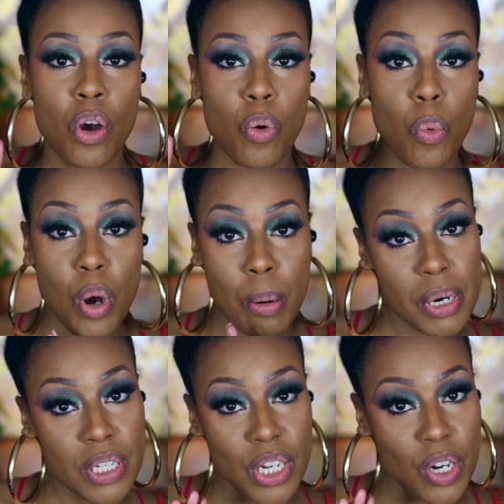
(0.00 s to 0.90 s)

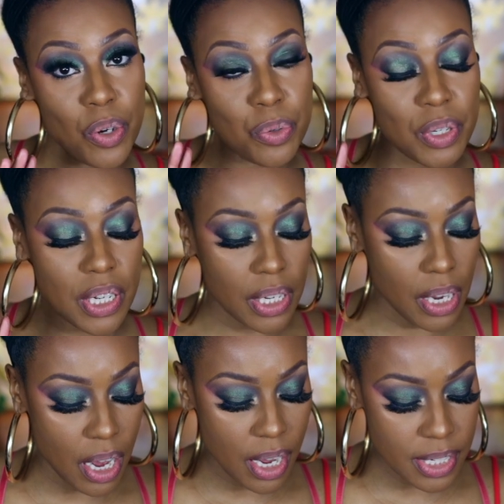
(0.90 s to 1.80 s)
warmer tone
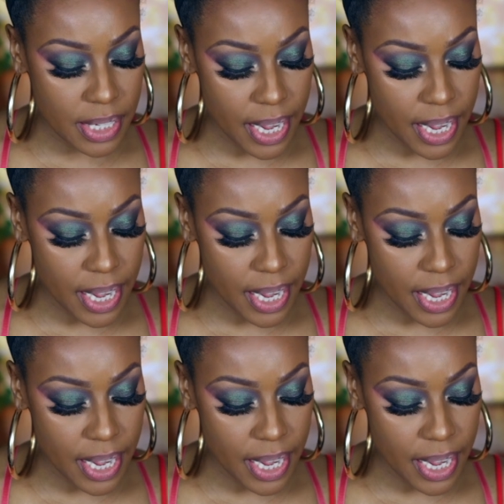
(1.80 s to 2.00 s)
gloss.